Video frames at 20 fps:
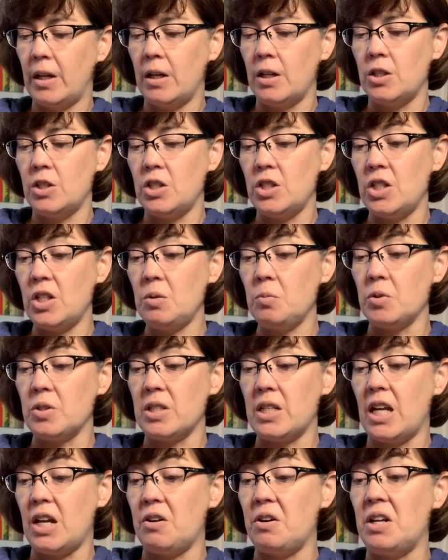She was
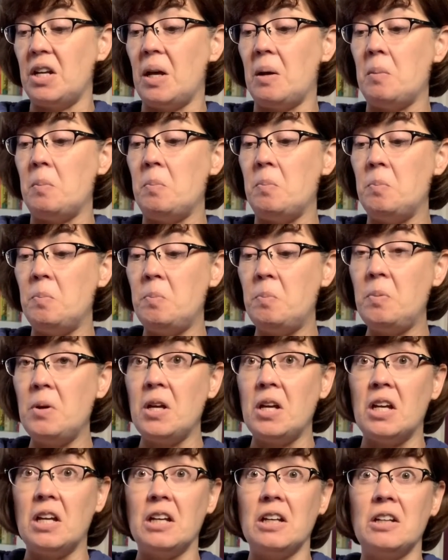carrying a
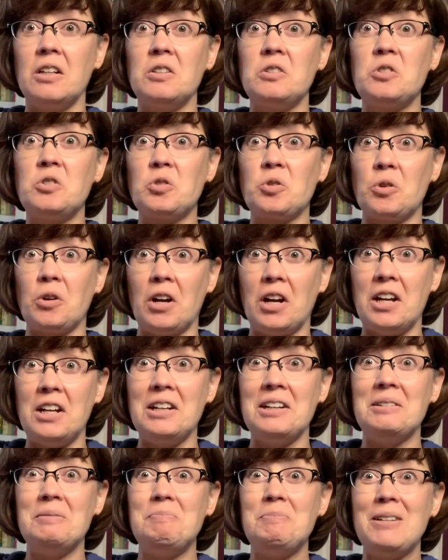big tray
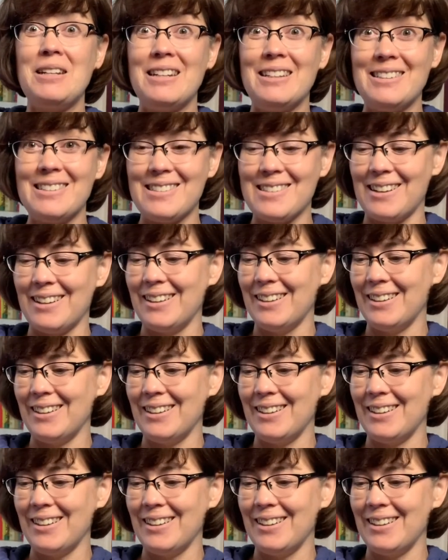of pizza.